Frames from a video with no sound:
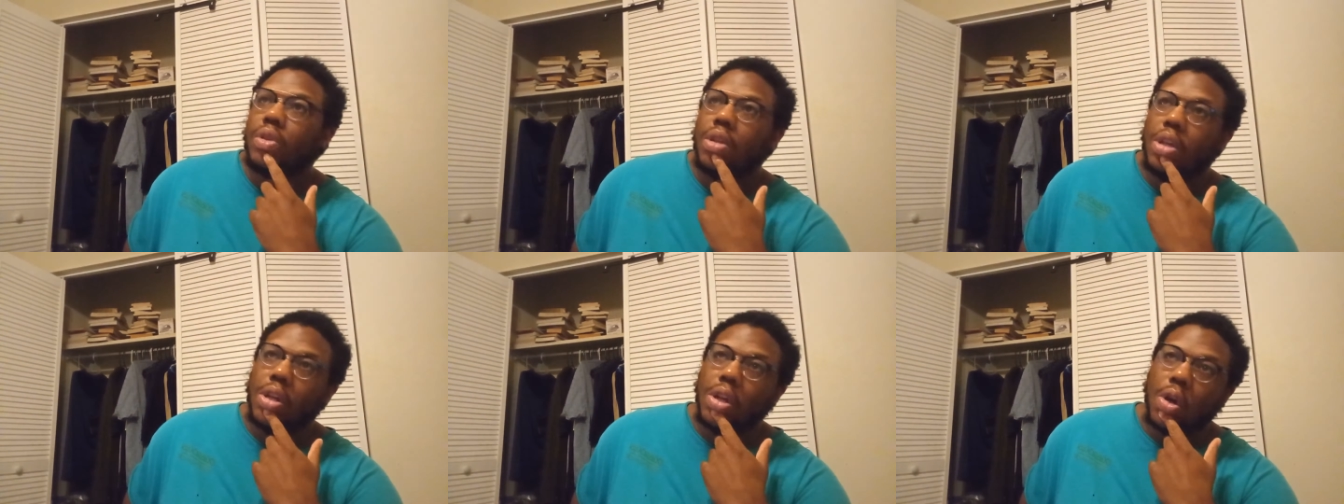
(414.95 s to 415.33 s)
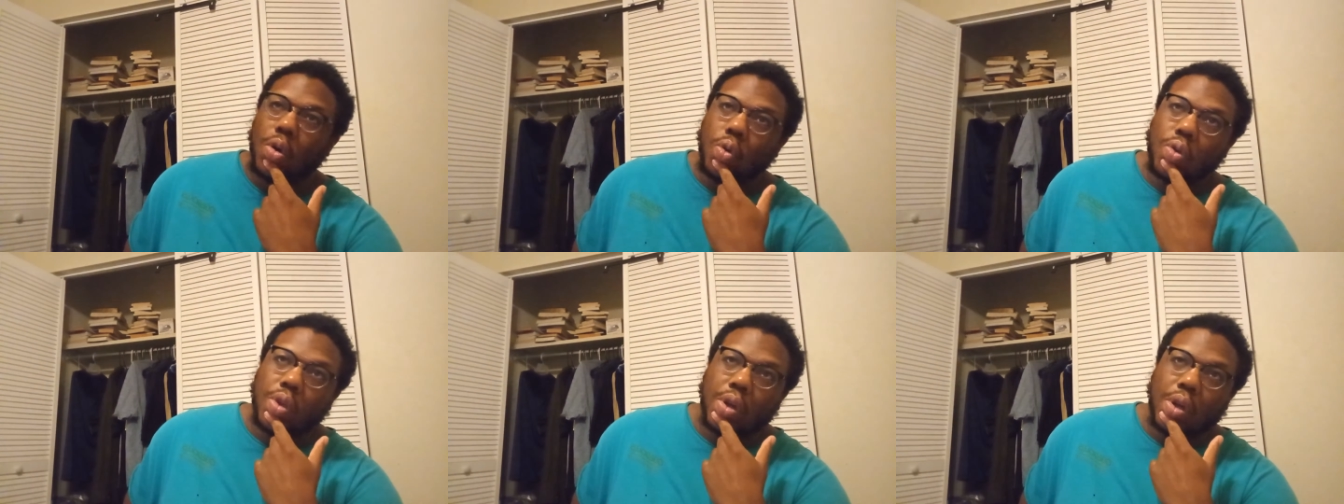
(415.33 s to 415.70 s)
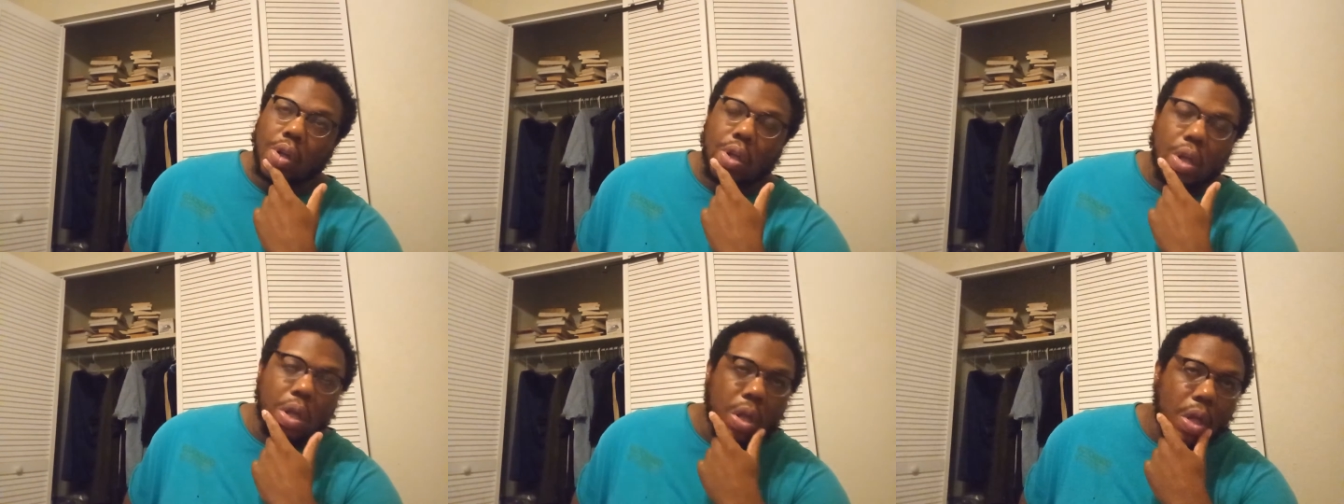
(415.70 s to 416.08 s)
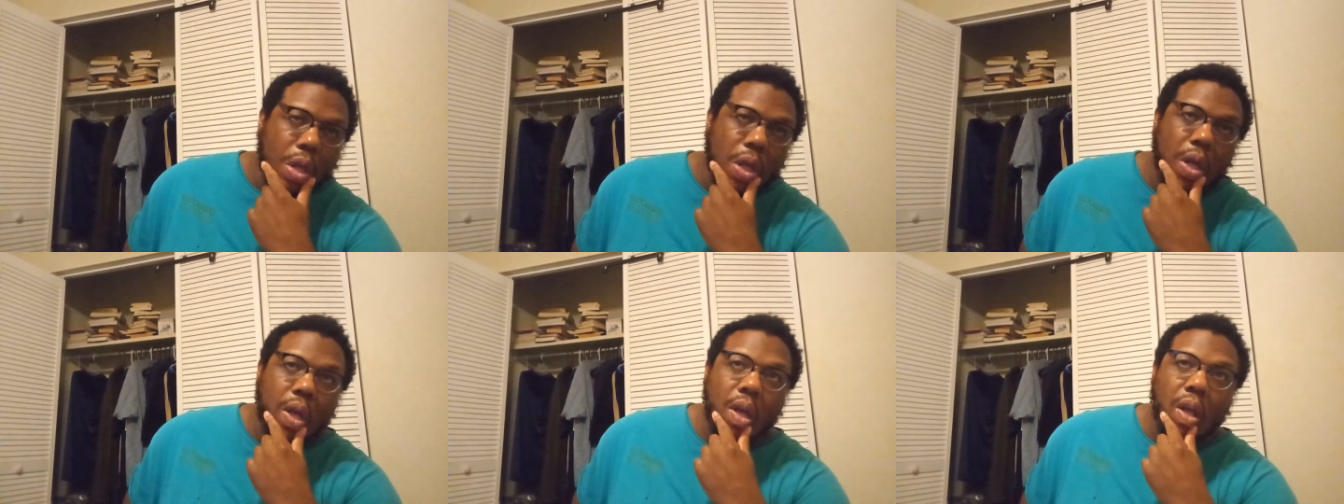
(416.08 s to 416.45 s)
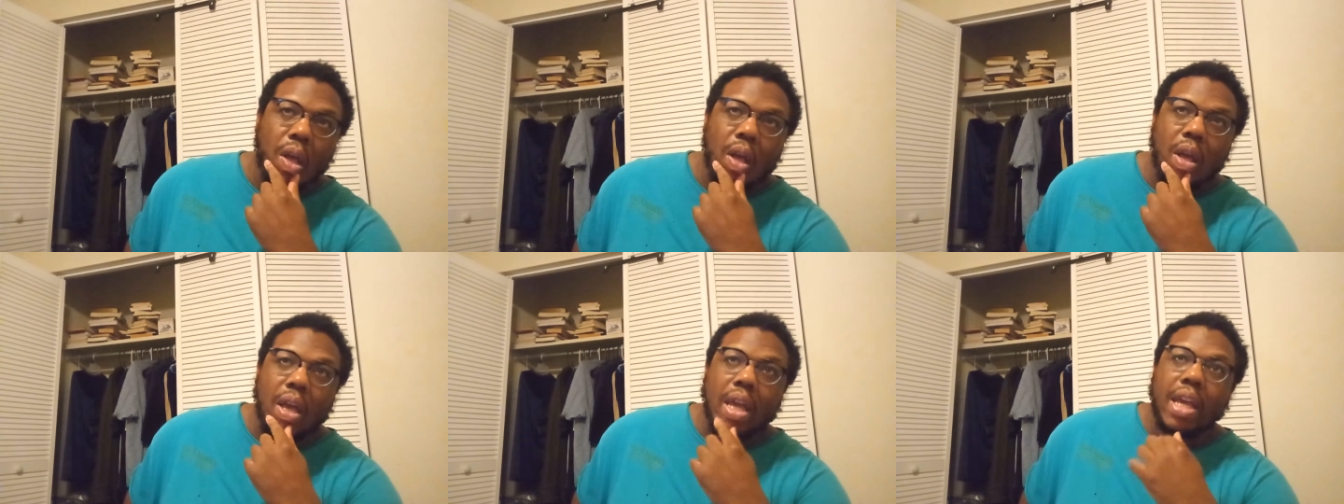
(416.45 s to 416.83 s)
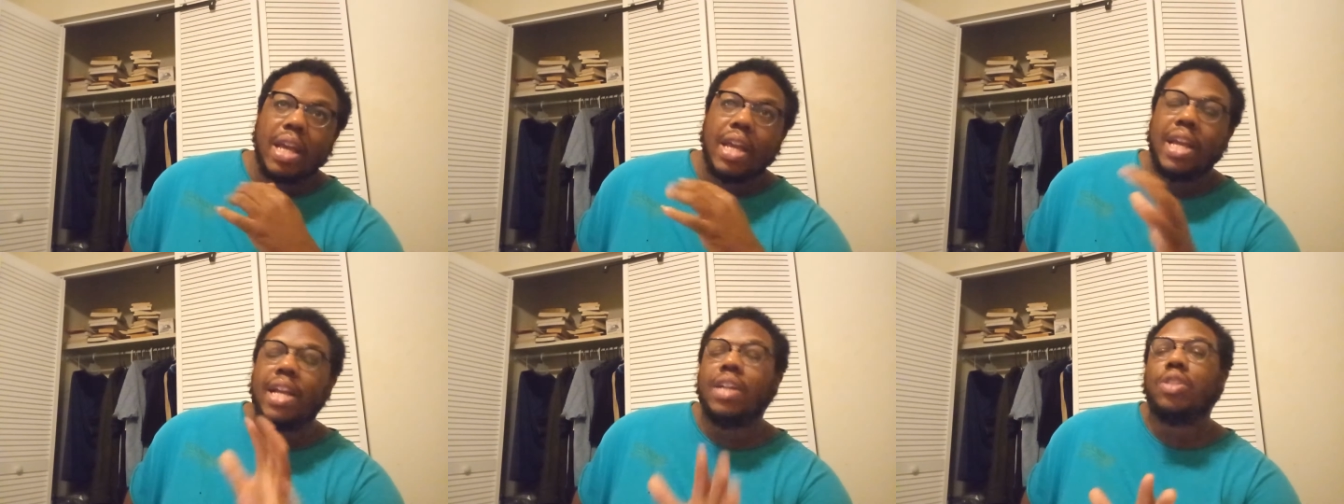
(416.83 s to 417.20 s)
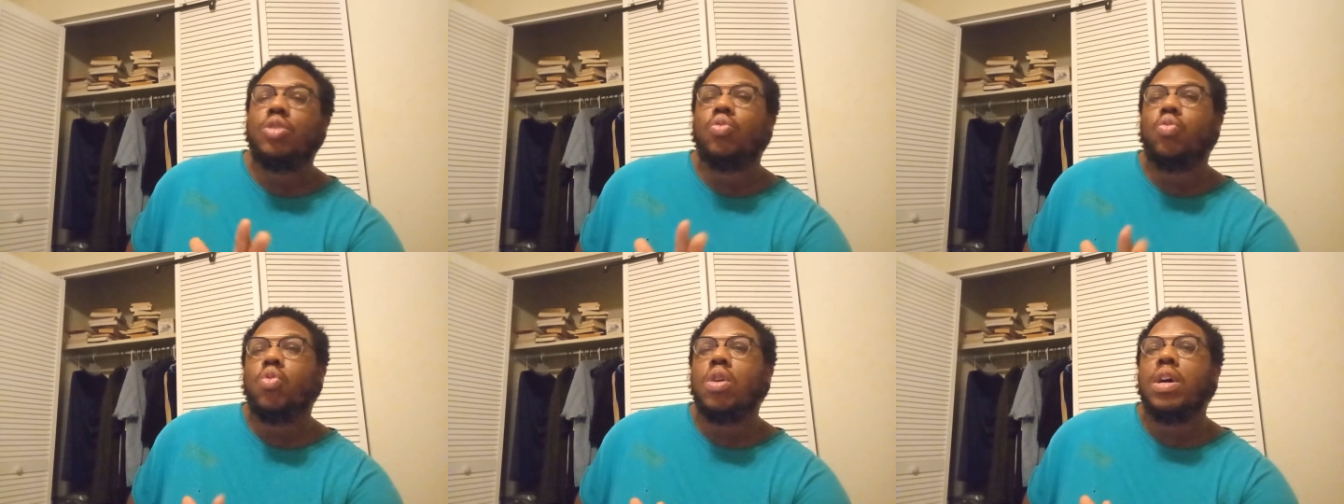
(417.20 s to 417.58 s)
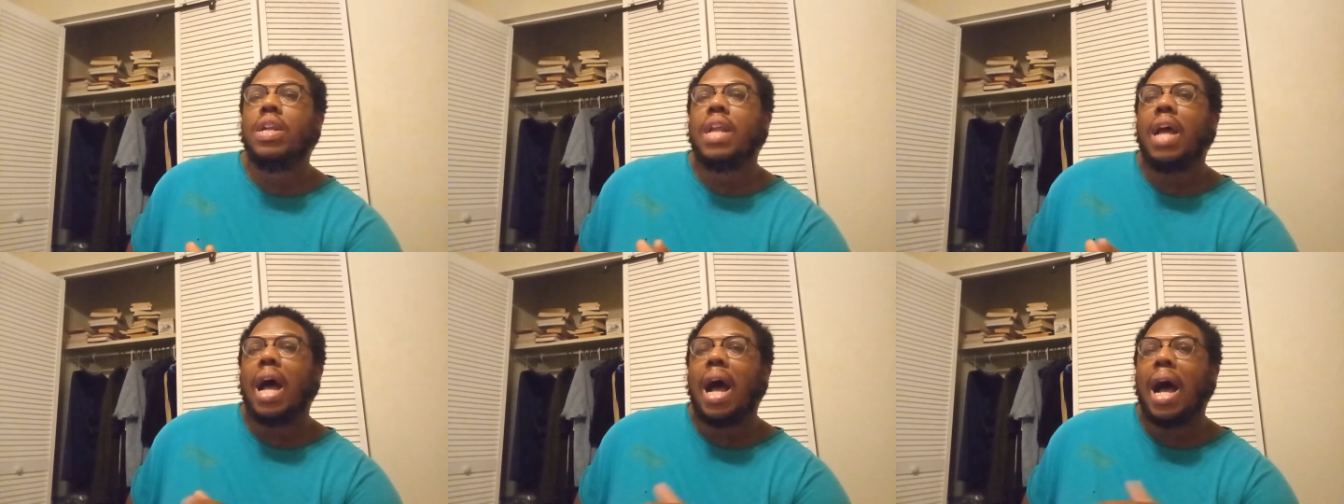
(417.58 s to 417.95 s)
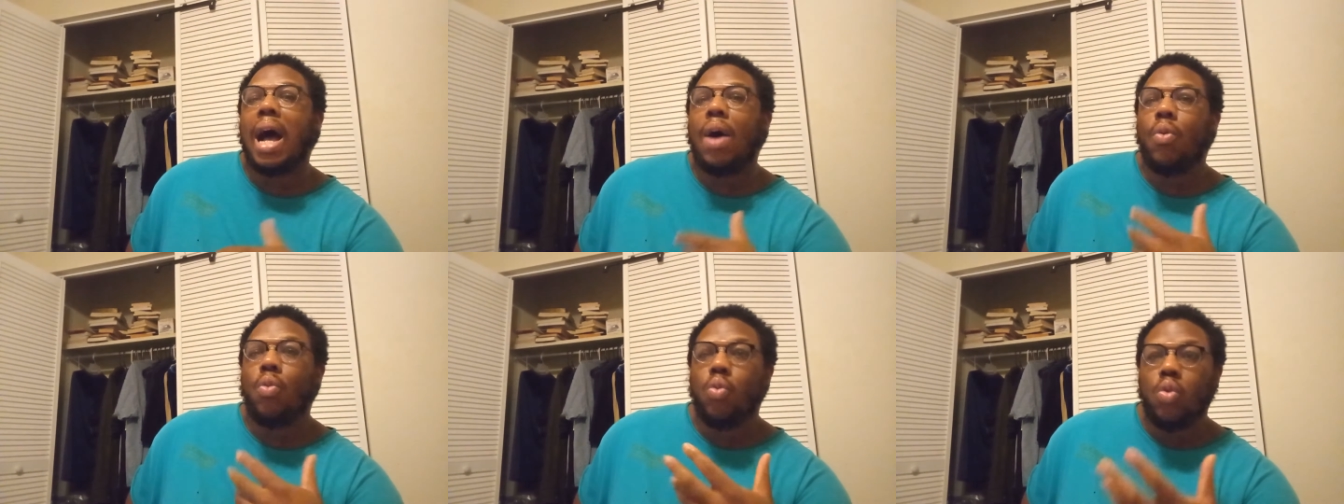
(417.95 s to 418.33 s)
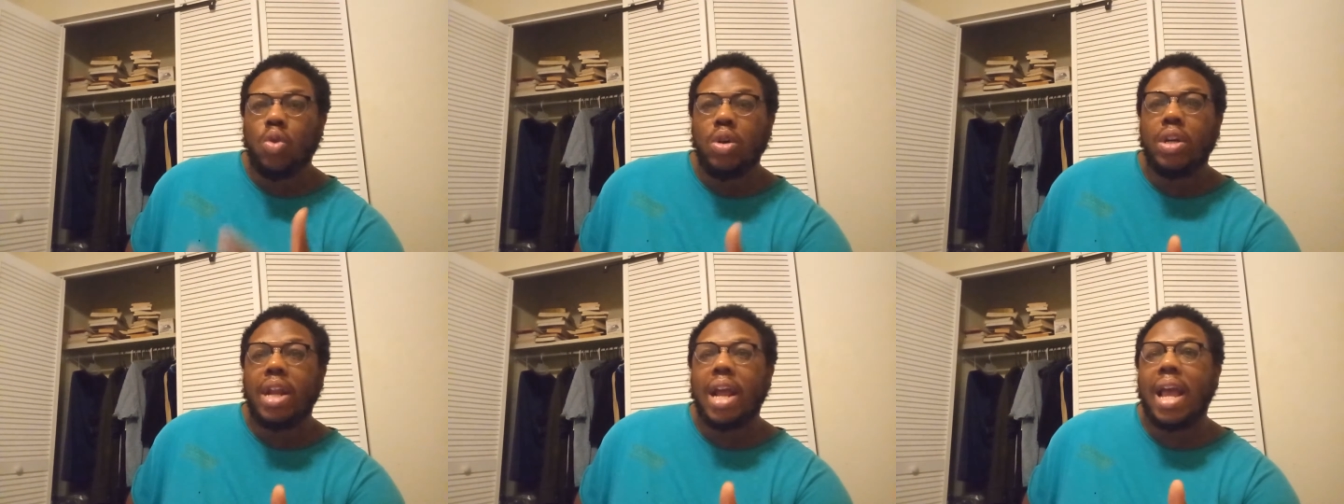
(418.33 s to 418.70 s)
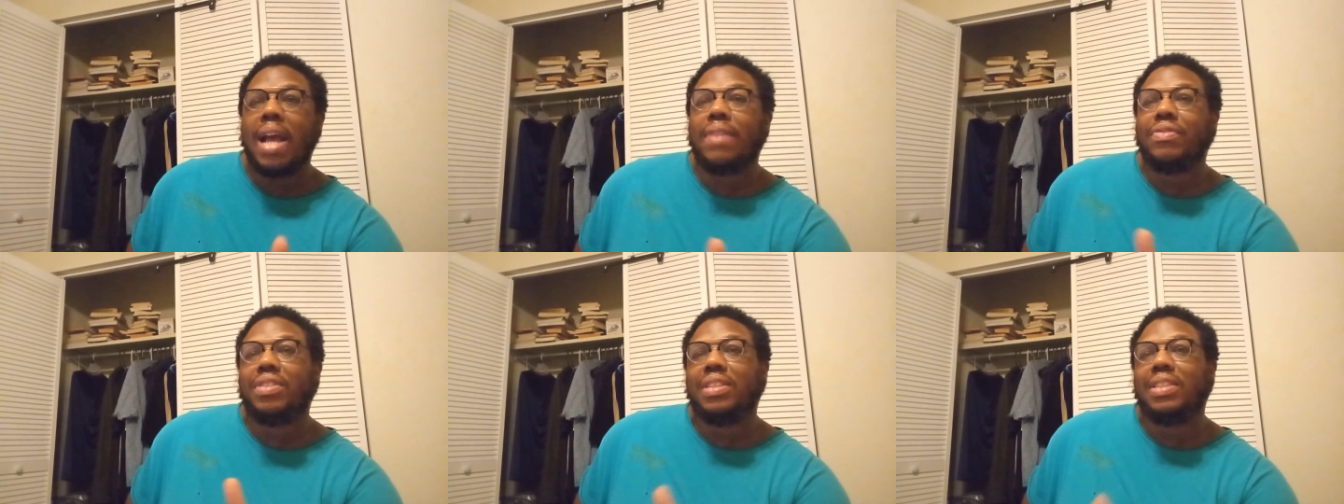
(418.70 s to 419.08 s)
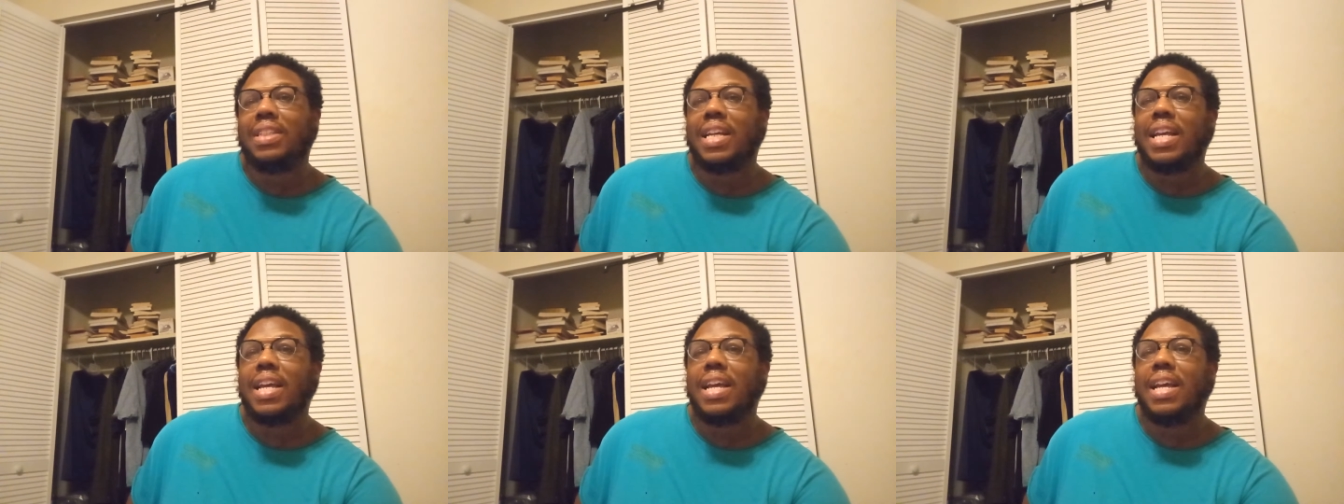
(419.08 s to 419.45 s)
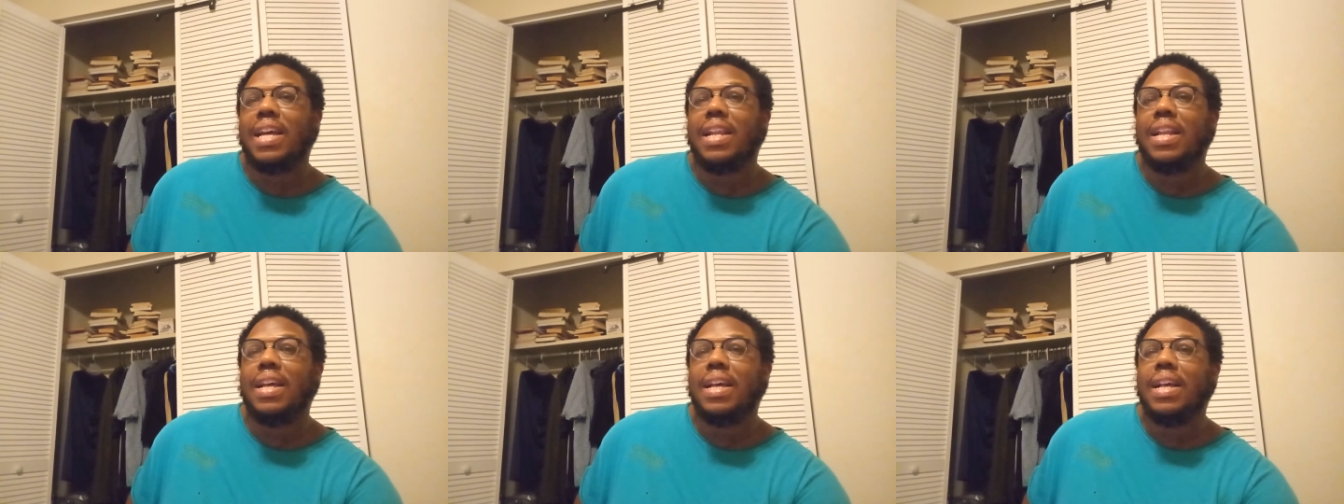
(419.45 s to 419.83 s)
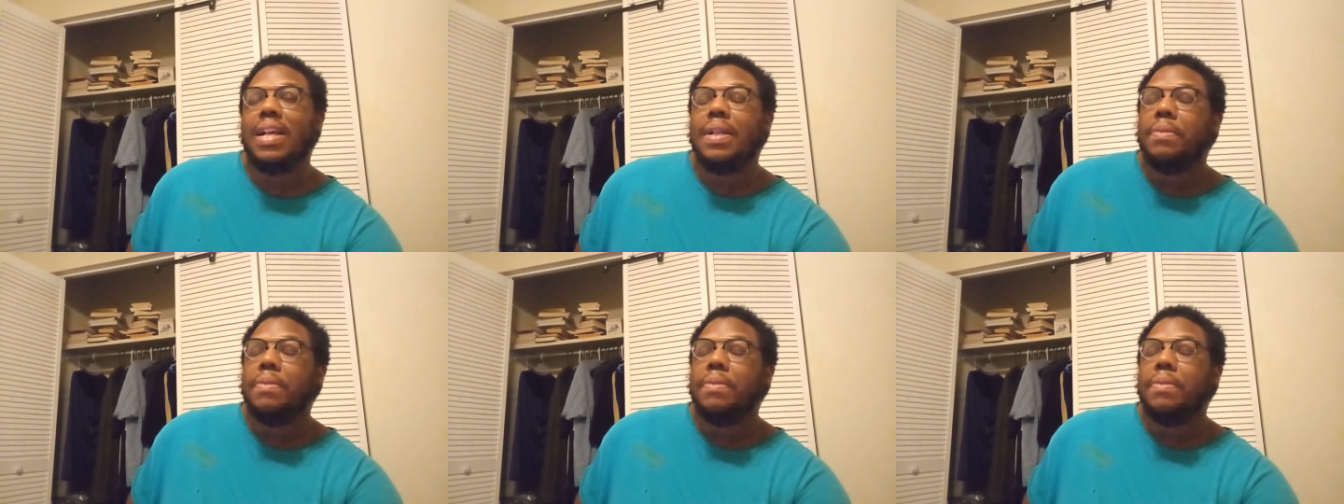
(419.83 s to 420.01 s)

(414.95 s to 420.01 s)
you know, the here's what I would have said